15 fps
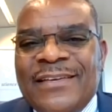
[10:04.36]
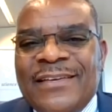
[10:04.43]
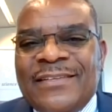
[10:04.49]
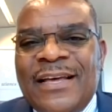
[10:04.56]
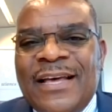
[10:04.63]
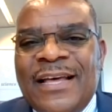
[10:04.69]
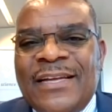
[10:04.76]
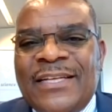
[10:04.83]

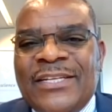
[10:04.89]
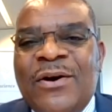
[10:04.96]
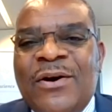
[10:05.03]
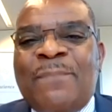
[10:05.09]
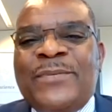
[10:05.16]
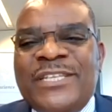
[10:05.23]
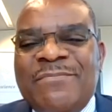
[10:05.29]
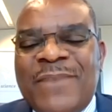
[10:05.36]
and
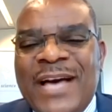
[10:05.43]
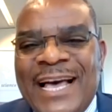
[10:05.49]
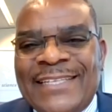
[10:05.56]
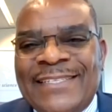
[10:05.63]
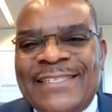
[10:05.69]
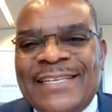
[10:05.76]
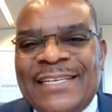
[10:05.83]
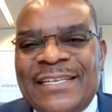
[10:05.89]

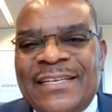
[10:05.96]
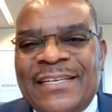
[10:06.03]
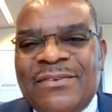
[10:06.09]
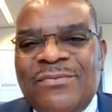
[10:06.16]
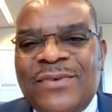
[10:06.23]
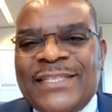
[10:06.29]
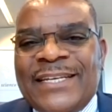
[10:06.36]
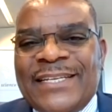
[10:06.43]
optimizing
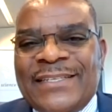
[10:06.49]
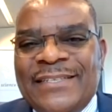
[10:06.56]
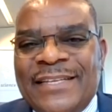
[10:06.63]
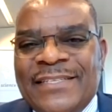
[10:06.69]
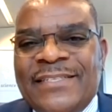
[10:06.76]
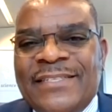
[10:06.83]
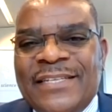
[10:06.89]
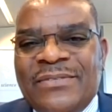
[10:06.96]
what
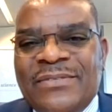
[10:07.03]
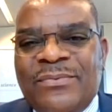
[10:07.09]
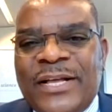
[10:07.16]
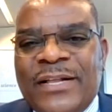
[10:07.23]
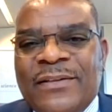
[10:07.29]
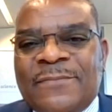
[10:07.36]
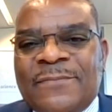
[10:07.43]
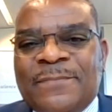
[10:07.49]
exists as
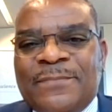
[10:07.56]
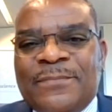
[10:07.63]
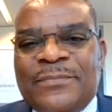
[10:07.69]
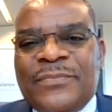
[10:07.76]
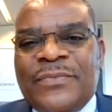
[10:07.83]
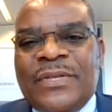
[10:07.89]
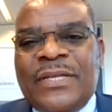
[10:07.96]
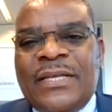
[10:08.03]
well.
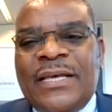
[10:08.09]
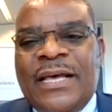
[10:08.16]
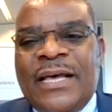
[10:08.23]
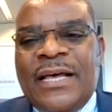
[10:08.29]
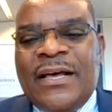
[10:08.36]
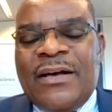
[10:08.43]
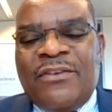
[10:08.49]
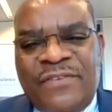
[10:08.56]

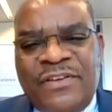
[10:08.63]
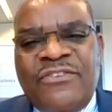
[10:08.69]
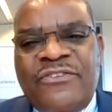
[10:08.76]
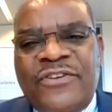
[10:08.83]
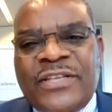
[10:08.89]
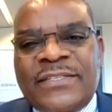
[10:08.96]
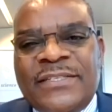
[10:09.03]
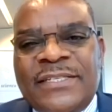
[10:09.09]
Of
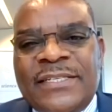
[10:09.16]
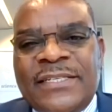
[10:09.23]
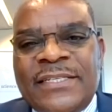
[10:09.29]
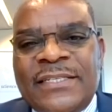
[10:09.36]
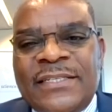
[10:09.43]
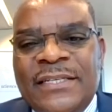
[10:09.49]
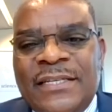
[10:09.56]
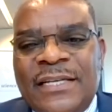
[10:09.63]
interest,
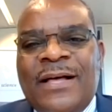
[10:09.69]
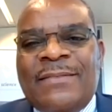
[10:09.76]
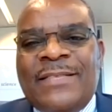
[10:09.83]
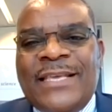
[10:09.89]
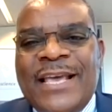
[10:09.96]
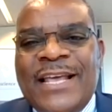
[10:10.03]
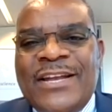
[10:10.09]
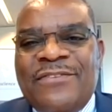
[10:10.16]
at
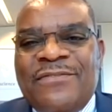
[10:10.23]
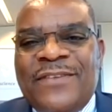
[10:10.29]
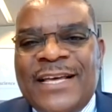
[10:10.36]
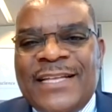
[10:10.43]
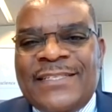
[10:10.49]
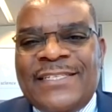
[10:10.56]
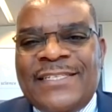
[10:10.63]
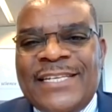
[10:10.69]
the end of
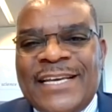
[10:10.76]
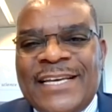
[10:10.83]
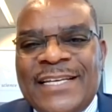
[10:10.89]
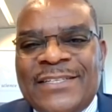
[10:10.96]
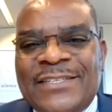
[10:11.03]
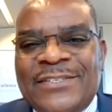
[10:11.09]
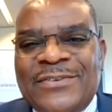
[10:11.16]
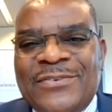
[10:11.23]
last year,
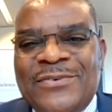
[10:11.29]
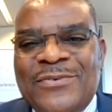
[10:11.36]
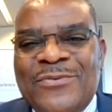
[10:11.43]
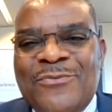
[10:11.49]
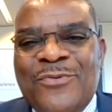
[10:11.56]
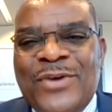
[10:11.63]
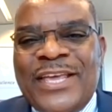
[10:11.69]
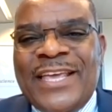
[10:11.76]

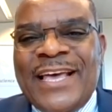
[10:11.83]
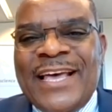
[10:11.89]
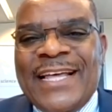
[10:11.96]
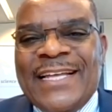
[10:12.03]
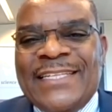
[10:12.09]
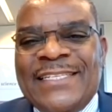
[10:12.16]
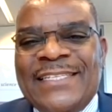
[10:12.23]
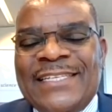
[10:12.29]
we
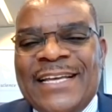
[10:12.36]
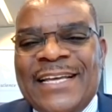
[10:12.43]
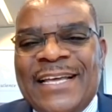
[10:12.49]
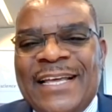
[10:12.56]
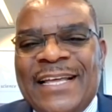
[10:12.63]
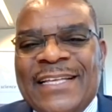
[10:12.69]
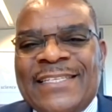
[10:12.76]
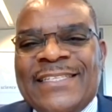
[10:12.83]
had
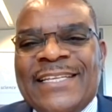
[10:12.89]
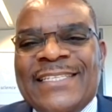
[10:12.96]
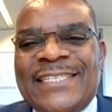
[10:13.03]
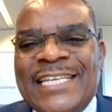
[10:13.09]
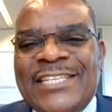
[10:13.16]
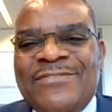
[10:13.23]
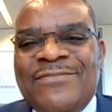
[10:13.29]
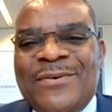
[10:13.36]

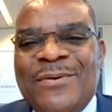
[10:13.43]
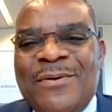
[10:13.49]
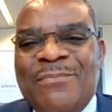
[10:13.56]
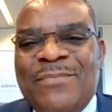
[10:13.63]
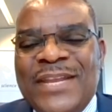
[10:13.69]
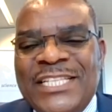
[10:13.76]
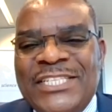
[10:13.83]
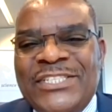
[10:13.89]
successful
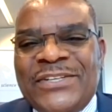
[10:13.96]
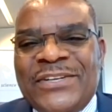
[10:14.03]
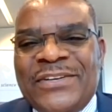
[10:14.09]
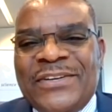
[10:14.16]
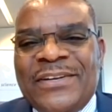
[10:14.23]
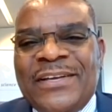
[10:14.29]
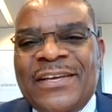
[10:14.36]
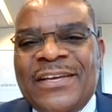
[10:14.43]
completion
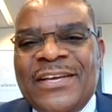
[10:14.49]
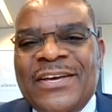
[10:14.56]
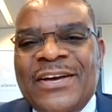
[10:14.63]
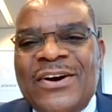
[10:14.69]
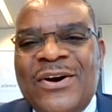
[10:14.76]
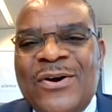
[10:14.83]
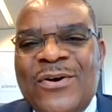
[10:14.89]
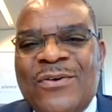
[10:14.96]

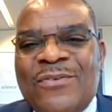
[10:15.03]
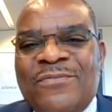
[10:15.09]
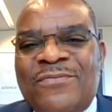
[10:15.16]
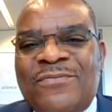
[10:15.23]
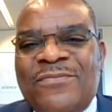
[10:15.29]
of